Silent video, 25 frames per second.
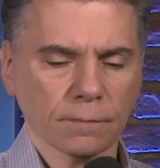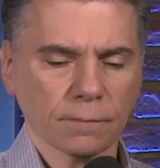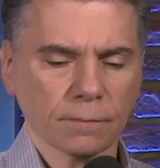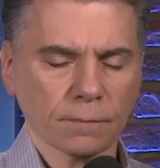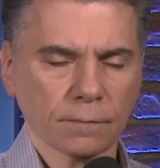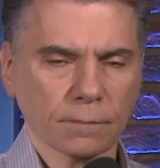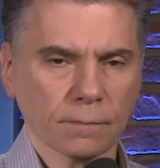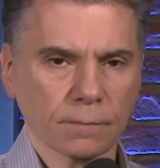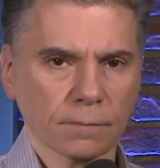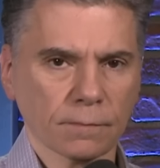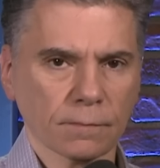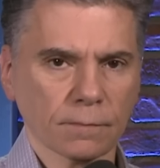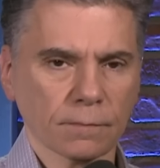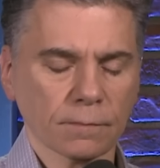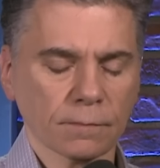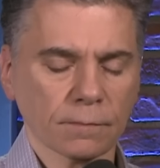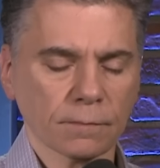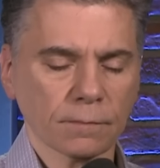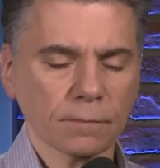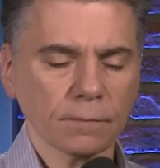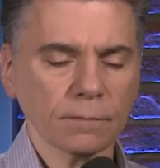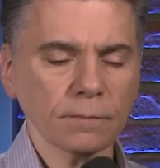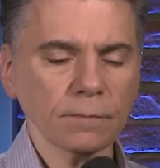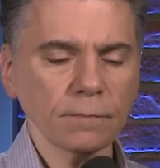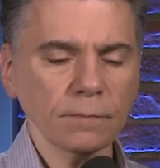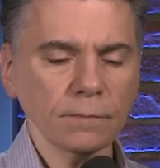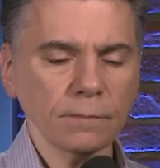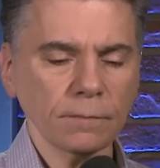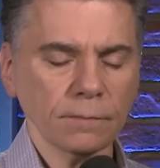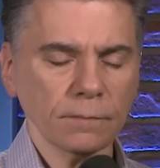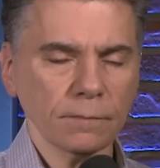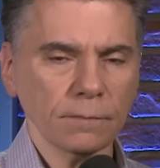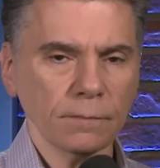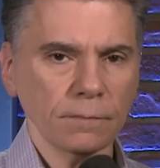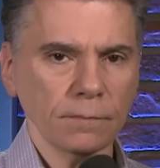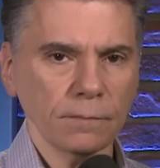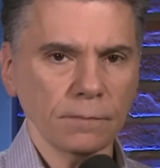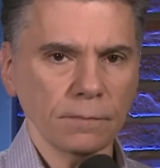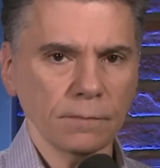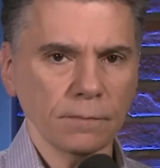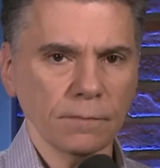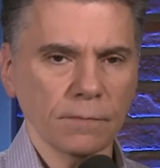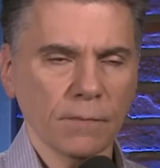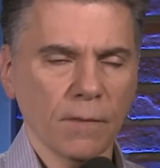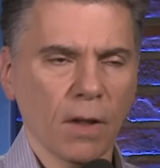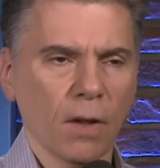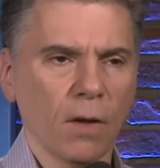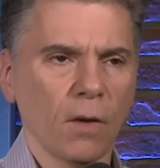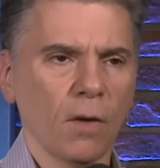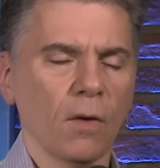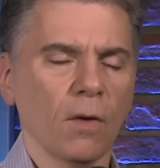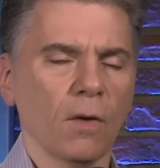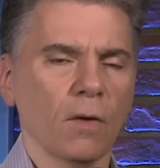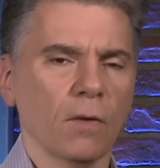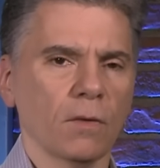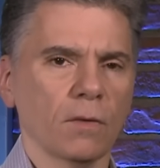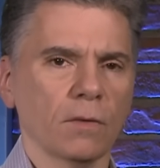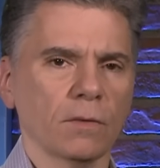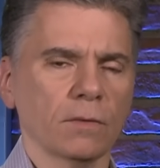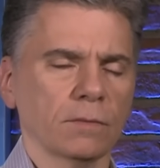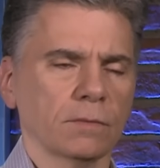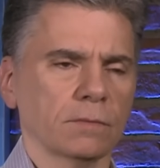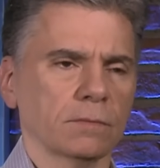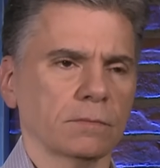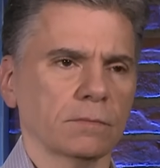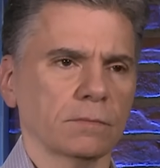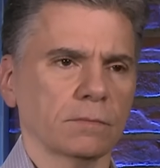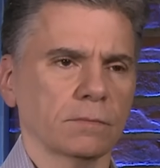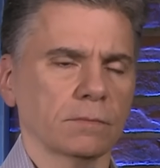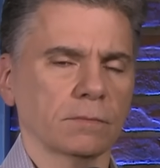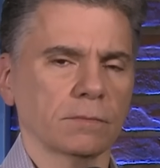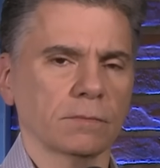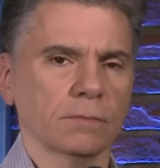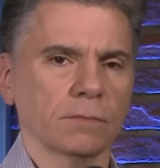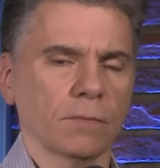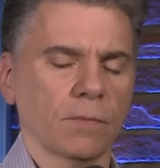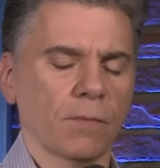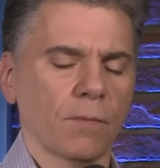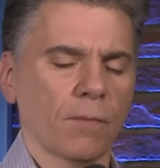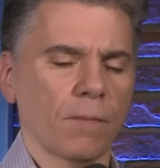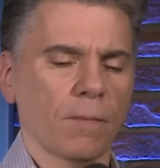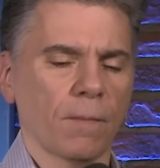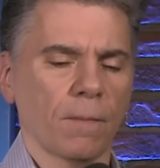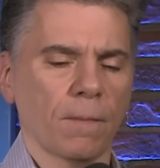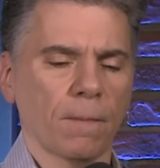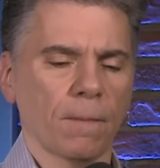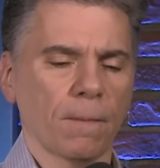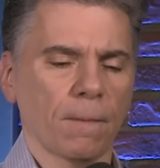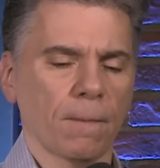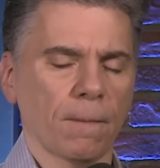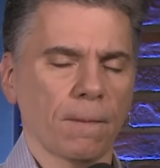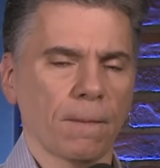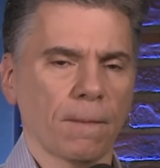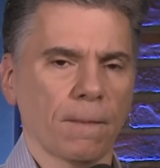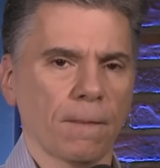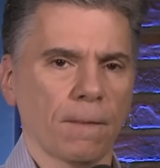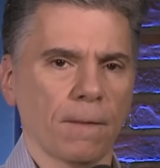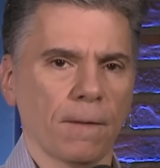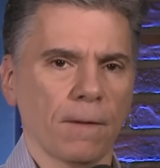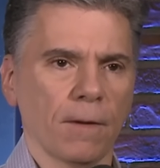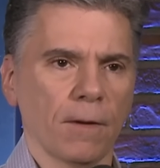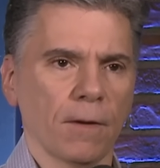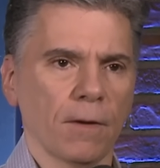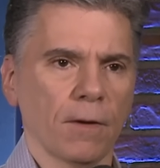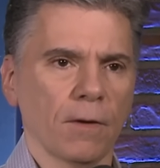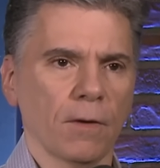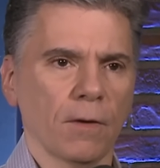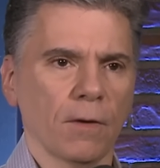[no speech]